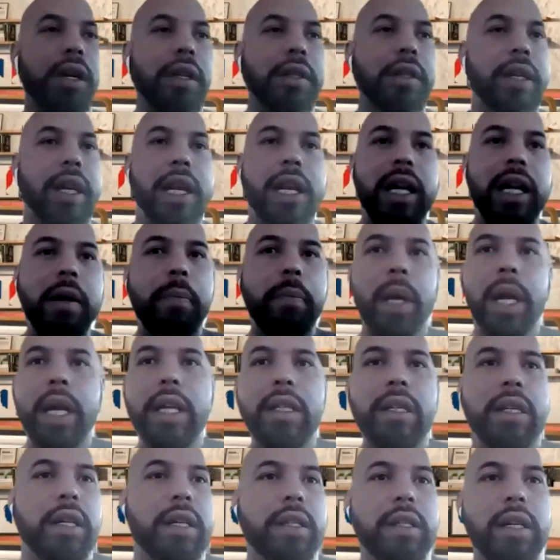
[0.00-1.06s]
a daily
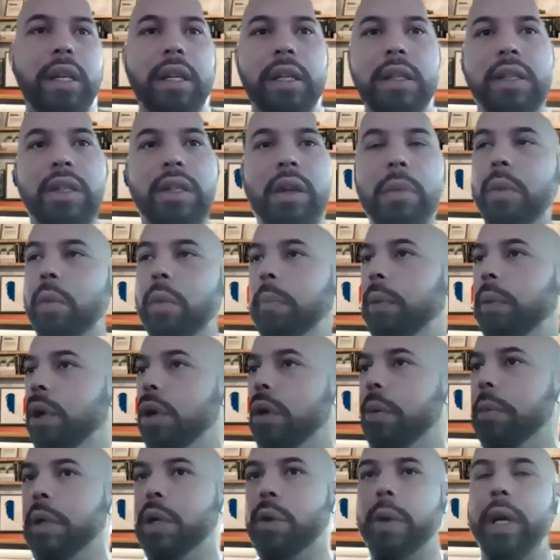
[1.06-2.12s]
basis. And some will
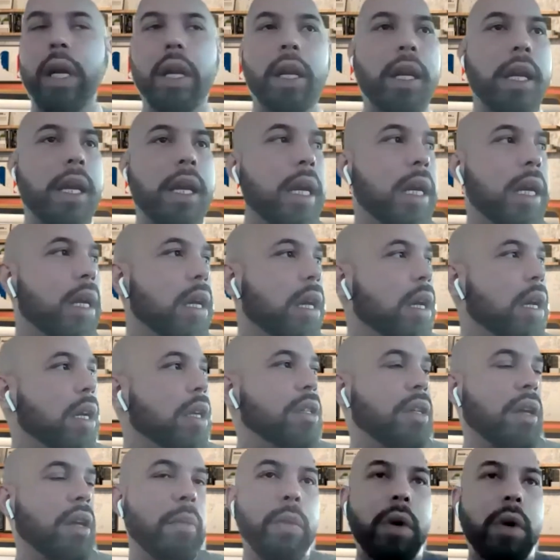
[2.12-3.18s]
bloom quickly,
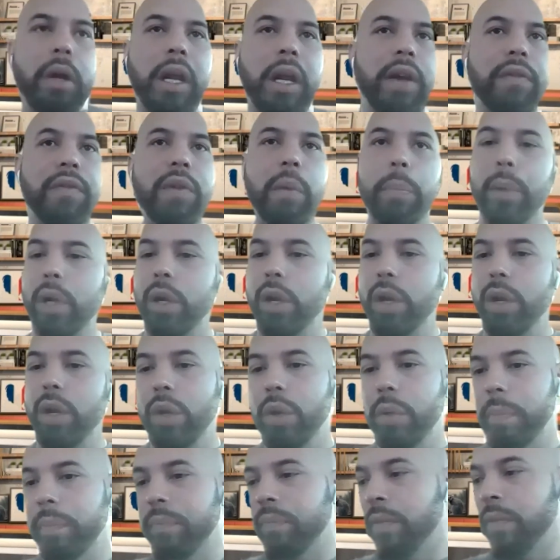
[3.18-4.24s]
some won't ever
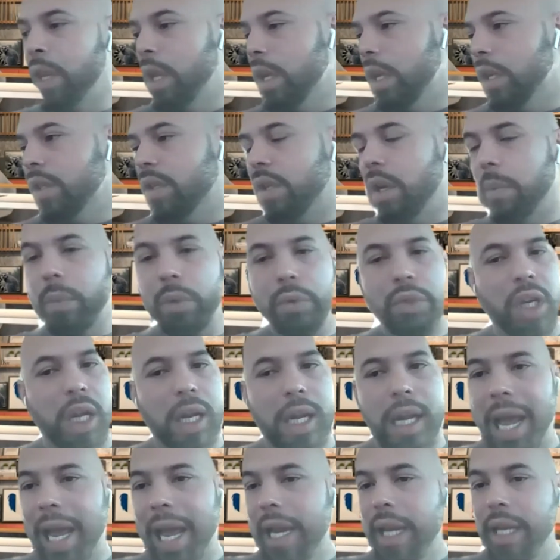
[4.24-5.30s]
bloom, some will take
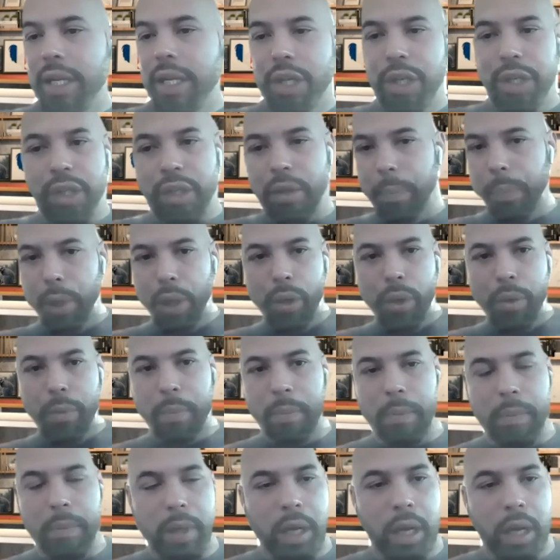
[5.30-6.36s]
ages to
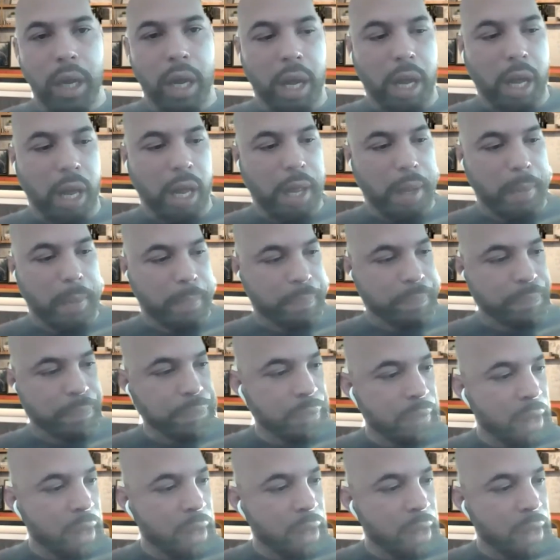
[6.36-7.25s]
bloom. And